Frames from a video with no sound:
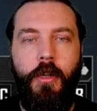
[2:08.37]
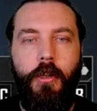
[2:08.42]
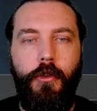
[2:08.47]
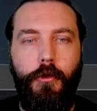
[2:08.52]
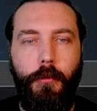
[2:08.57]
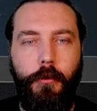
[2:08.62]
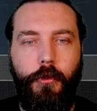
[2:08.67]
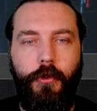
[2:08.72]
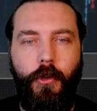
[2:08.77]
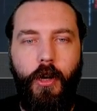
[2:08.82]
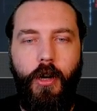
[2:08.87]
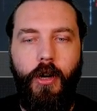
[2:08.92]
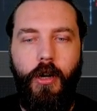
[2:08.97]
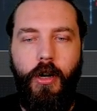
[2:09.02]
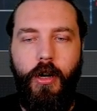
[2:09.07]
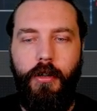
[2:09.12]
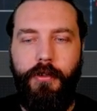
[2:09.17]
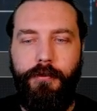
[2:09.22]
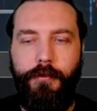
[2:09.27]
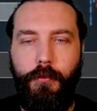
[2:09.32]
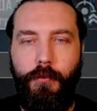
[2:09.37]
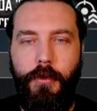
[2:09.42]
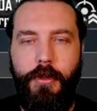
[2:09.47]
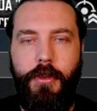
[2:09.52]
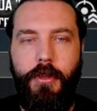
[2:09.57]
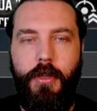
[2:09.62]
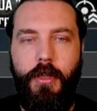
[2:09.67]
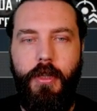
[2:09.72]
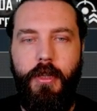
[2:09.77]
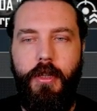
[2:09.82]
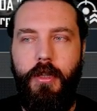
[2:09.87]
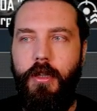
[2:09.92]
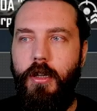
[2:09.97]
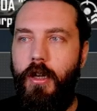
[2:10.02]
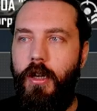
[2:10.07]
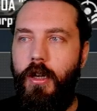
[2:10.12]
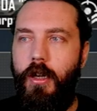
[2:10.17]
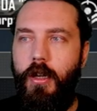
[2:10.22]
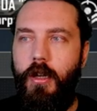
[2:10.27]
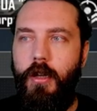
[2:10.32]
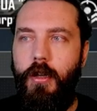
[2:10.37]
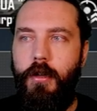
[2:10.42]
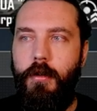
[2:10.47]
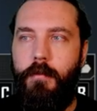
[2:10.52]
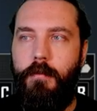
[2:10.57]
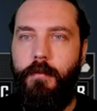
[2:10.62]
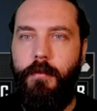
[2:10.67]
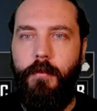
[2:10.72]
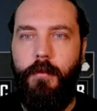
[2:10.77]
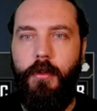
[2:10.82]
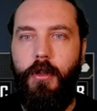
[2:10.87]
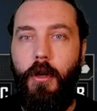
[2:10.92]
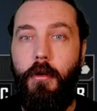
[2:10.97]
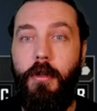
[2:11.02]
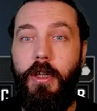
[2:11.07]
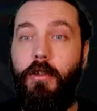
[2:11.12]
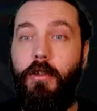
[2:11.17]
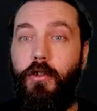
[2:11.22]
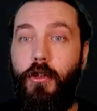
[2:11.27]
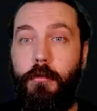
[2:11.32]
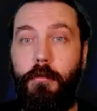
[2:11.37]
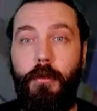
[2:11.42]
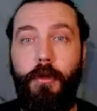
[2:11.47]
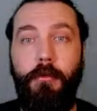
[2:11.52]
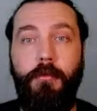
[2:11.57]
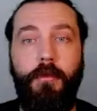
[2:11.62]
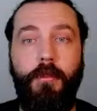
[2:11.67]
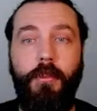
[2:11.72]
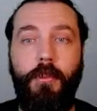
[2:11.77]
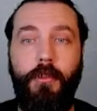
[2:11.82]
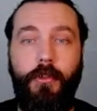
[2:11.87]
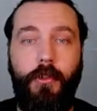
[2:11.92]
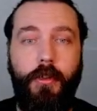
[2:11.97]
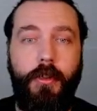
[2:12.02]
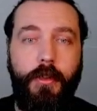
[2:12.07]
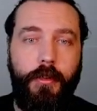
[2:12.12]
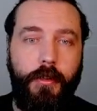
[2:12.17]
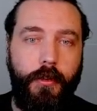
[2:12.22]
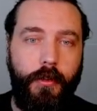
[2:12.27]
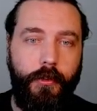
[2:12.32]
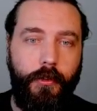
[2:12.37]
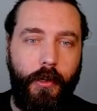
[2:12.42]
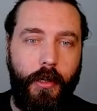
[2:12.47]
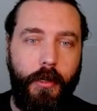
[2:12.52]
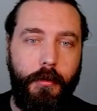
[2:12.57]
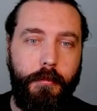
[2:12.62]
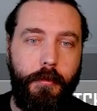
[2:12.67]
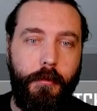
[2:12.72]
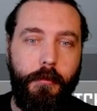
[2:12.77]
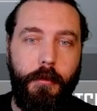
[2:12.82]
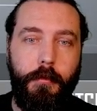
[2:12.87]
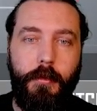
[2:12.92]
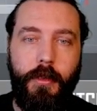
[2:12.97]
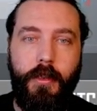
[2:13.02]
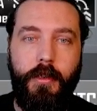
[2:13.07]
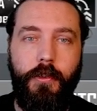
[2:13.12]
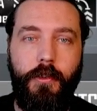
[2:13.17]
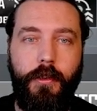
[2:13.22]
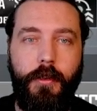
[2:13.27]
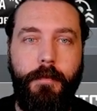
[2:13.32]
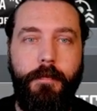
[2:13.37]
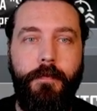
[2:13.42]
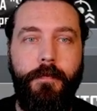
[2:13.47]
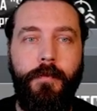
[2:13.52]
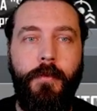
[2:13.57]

So we'll start off with the going the blueprint design because that'll probably be easier.